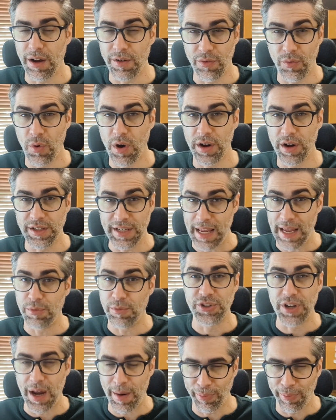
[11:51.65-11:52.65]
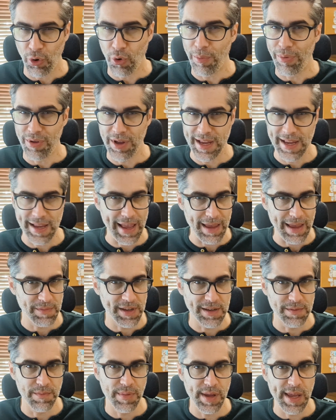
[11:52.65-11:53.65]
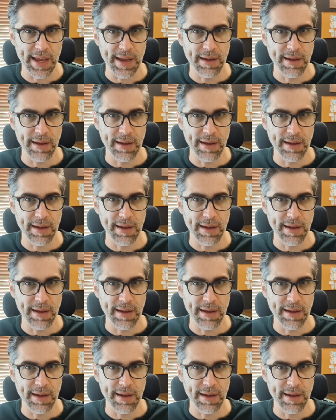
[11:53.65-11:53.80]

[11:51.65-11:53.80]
of what a tabletop role-playing game can be.